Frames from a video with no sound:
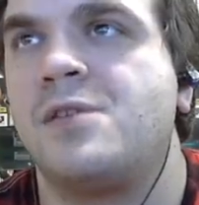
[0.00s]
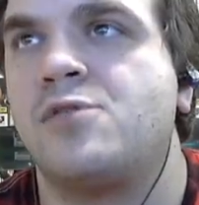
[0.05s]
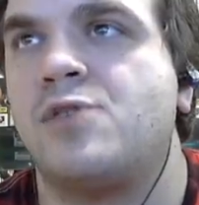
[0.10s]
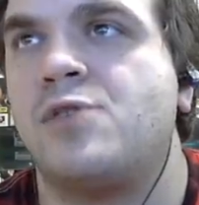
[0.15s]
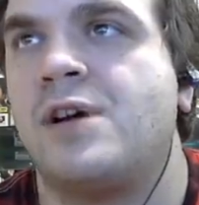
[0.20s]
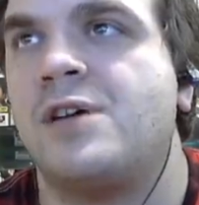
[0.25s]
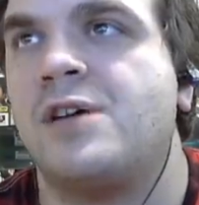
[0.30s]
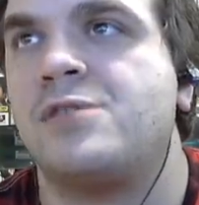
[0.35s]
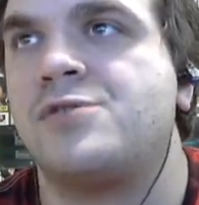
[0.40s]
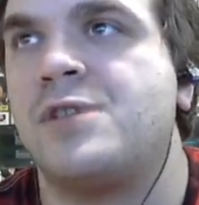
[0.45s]

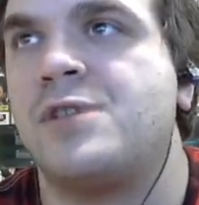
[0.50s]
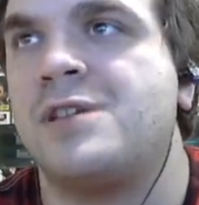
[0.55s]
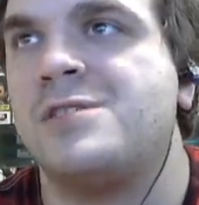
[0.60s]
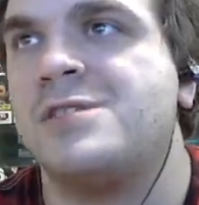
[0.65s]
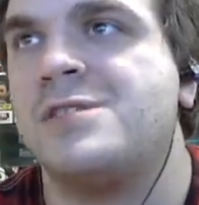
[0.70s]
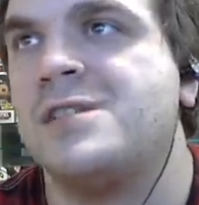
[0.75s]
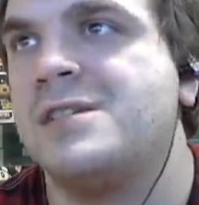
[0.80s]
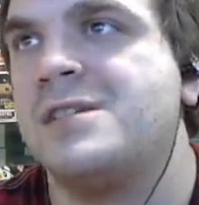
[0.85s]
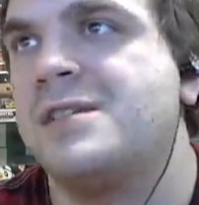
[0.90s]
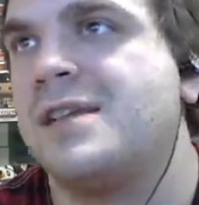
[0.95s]
triangle
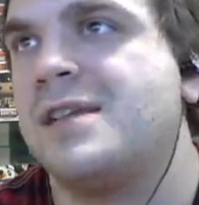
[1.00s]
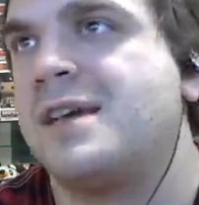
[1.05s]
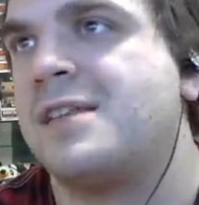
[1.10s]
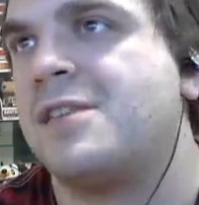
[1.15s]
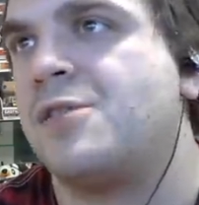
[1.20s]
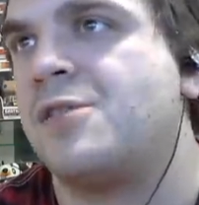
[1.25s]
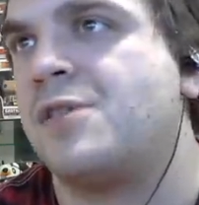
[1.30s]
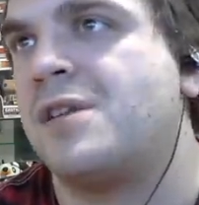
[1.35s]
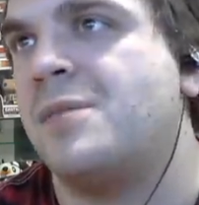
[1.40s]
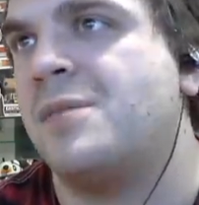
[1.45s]
strategy. Like I
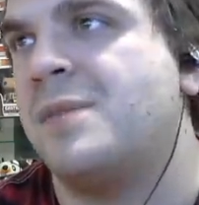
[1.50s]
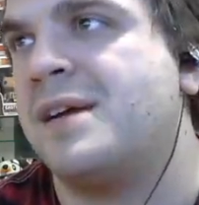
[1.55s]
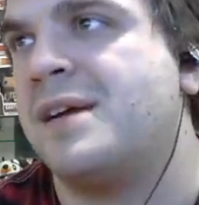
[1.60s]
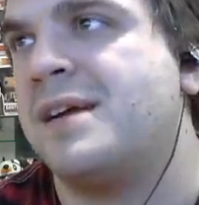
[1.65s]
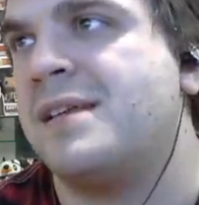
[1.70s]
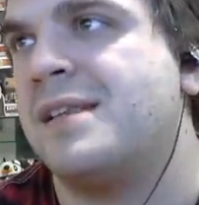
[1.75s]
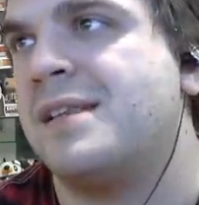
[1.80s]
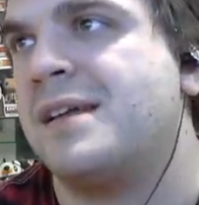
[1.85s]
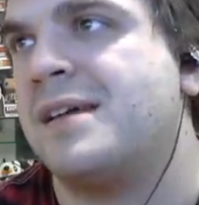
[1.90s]
thought they're gonna make it